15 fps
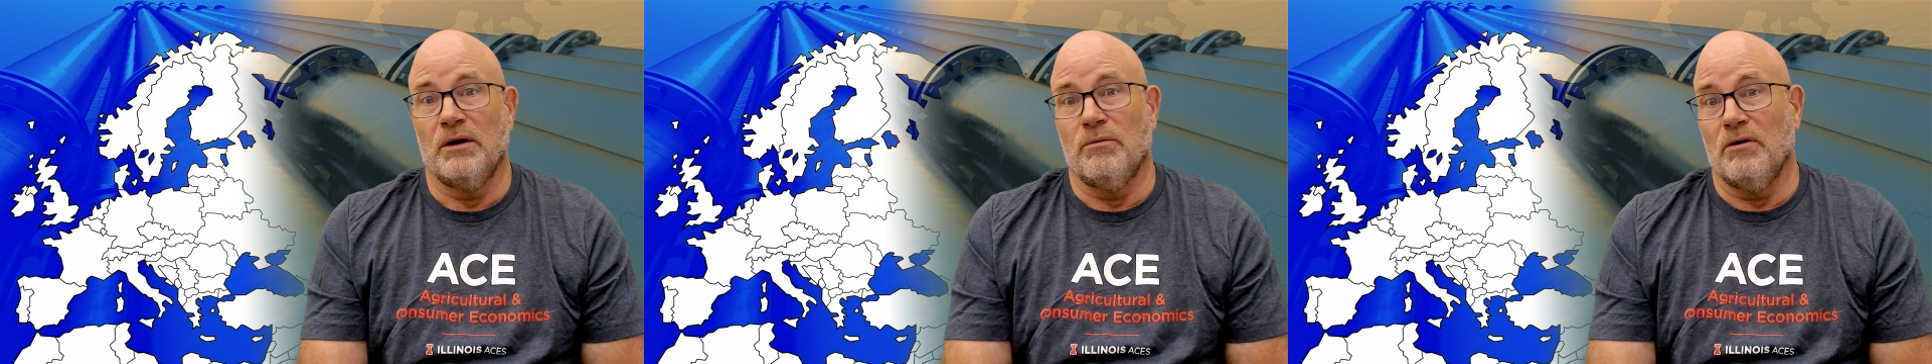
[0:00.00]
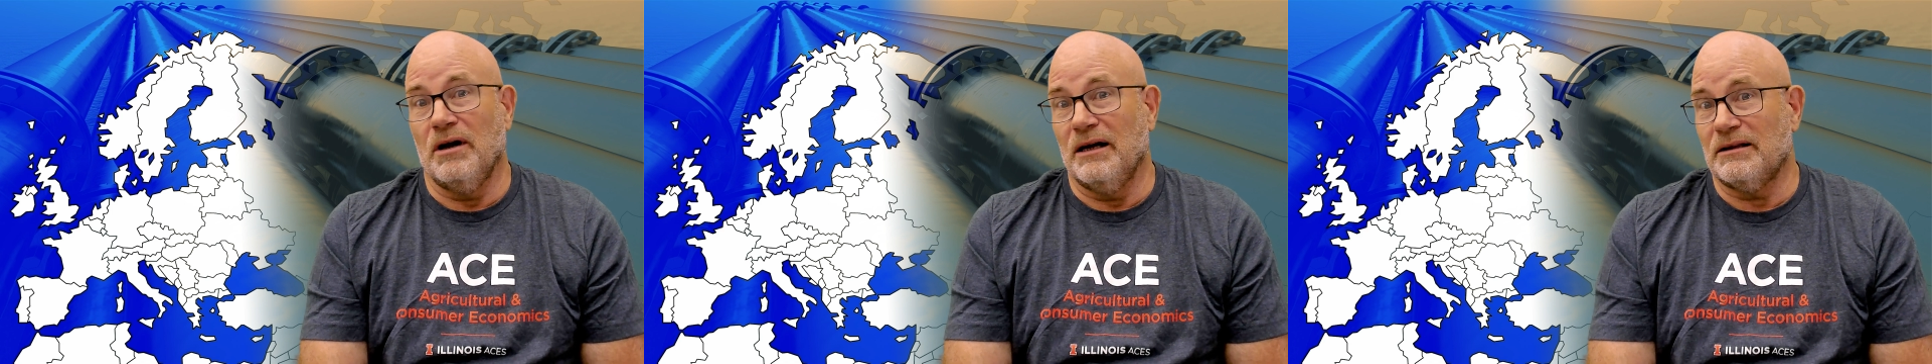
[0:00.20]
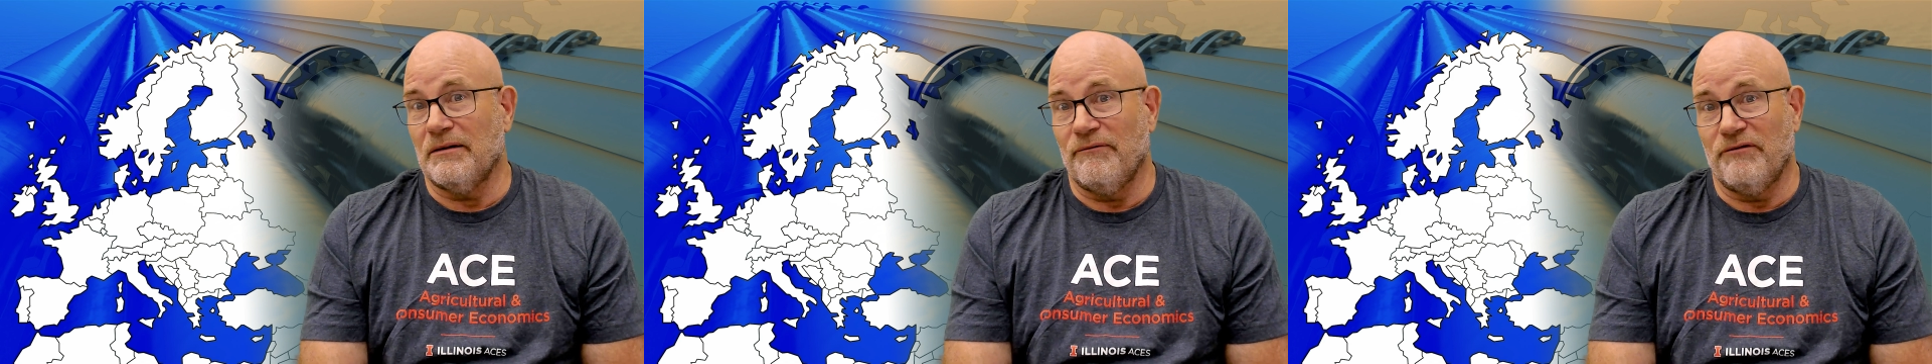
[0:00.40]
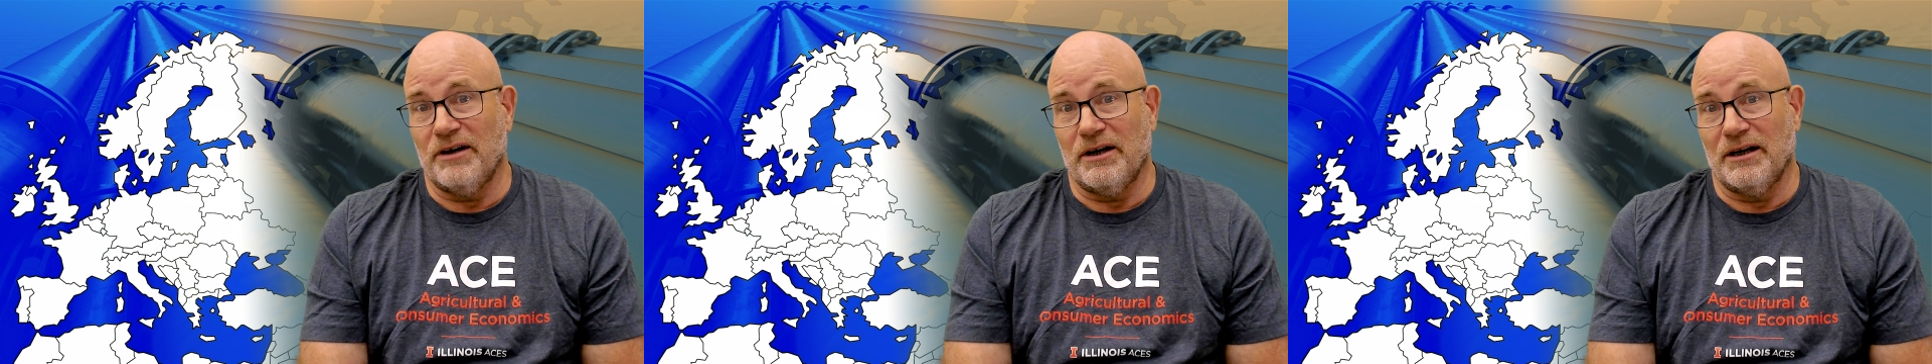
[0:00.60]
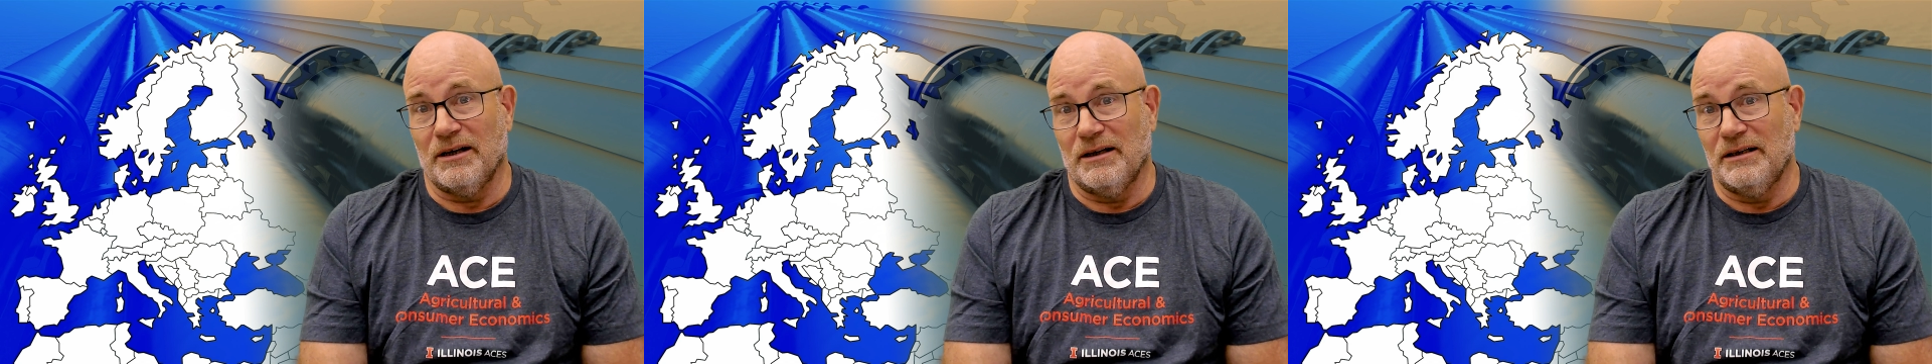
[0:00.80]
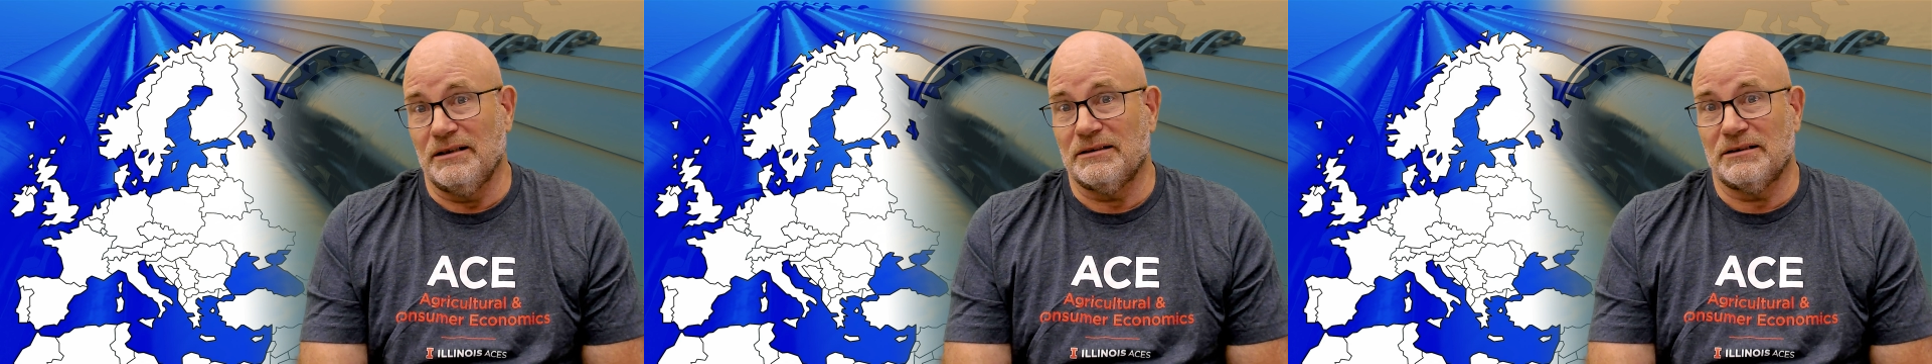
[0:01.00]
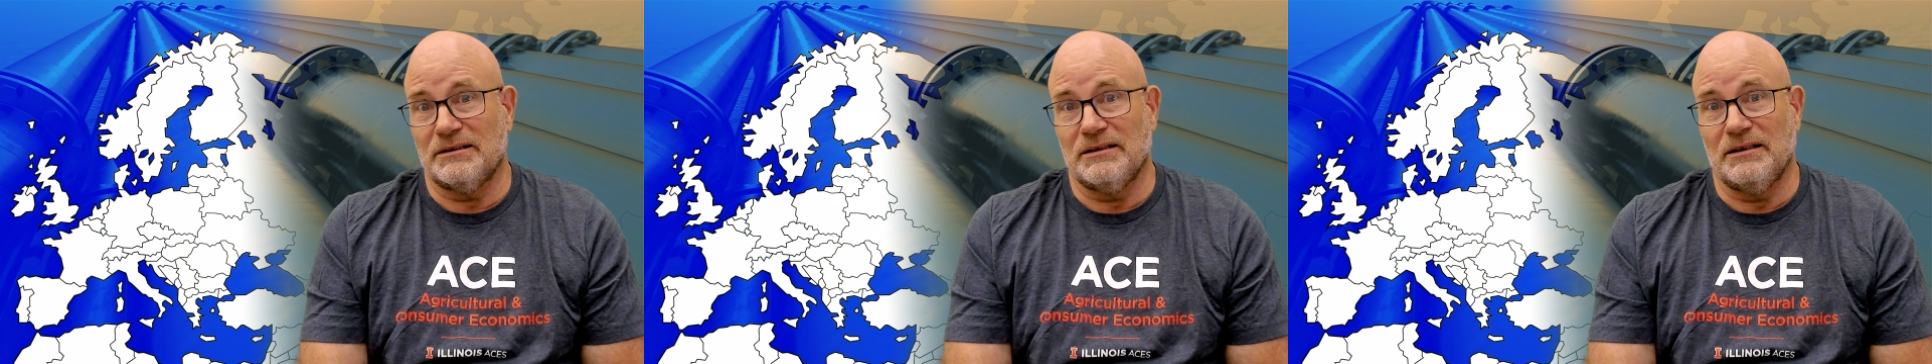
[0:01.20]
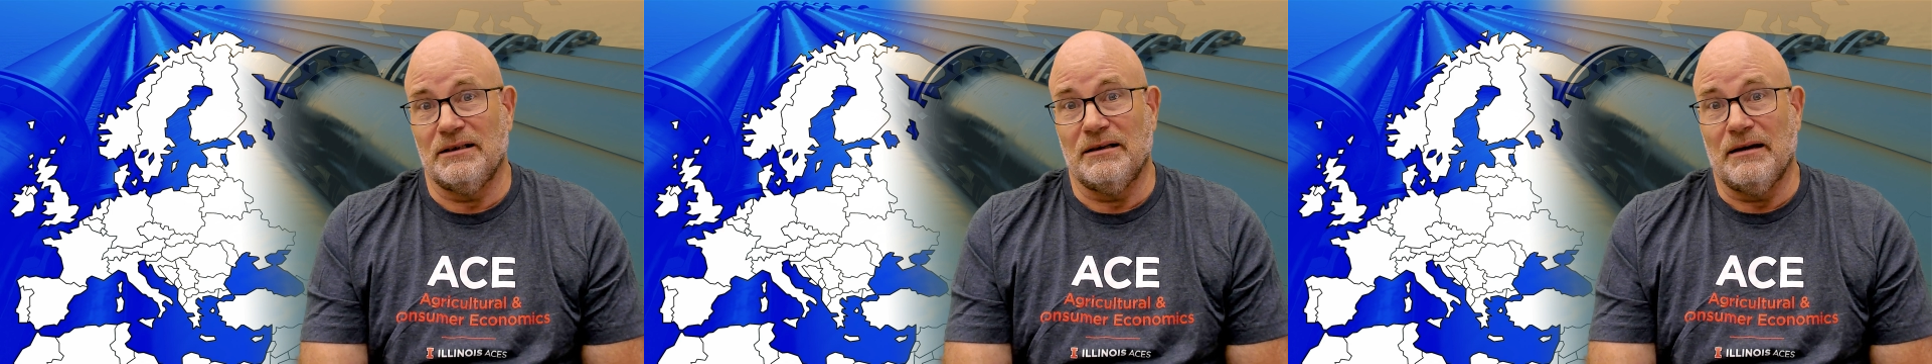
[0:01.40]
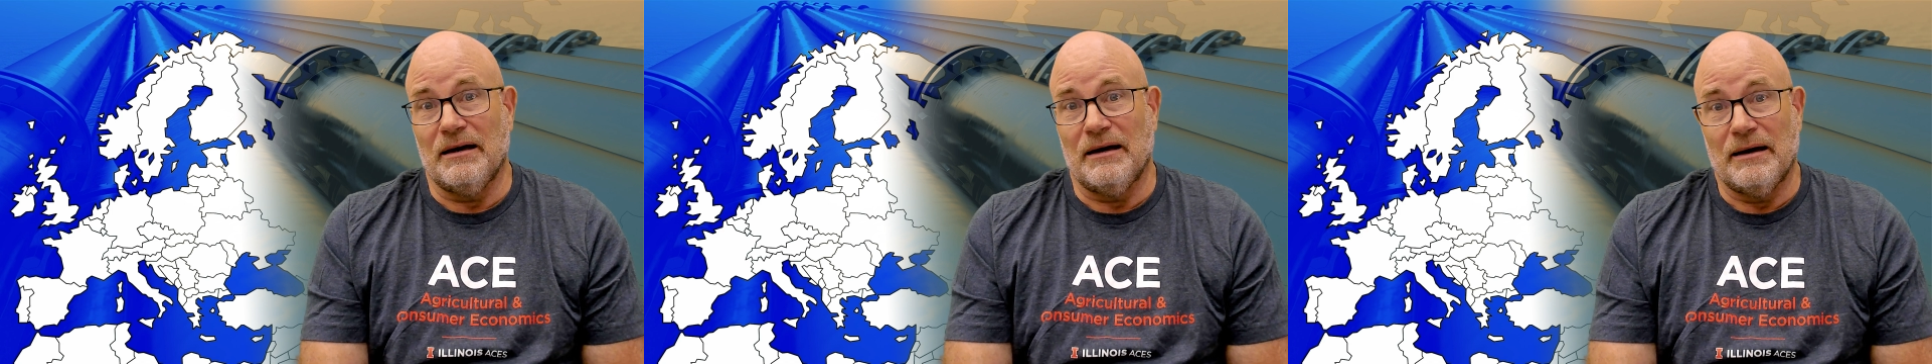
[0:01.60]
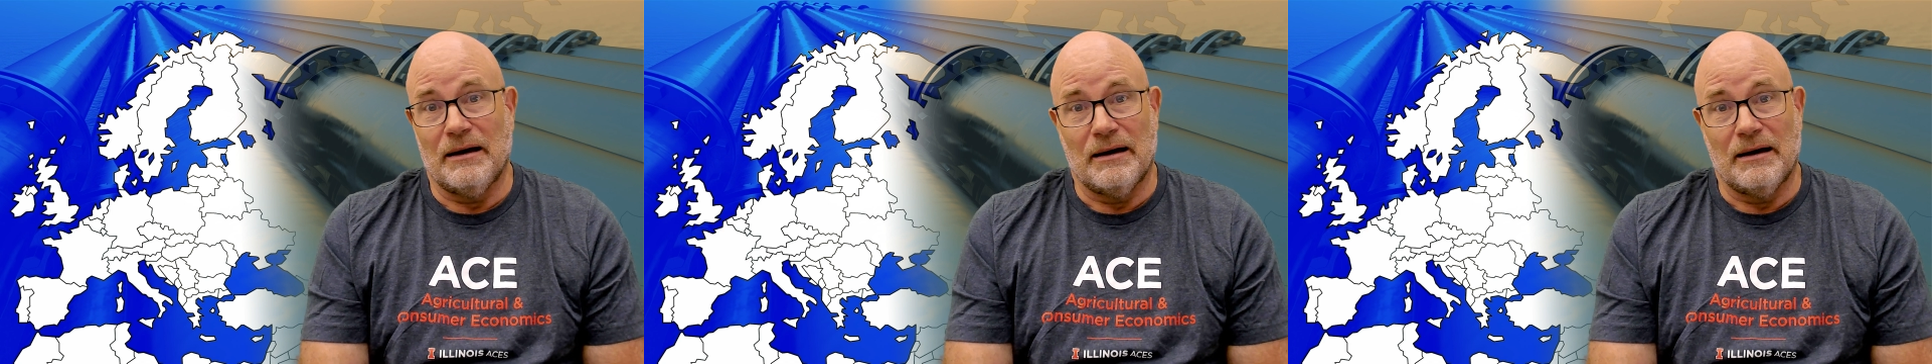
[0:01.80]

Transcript: will at the very least see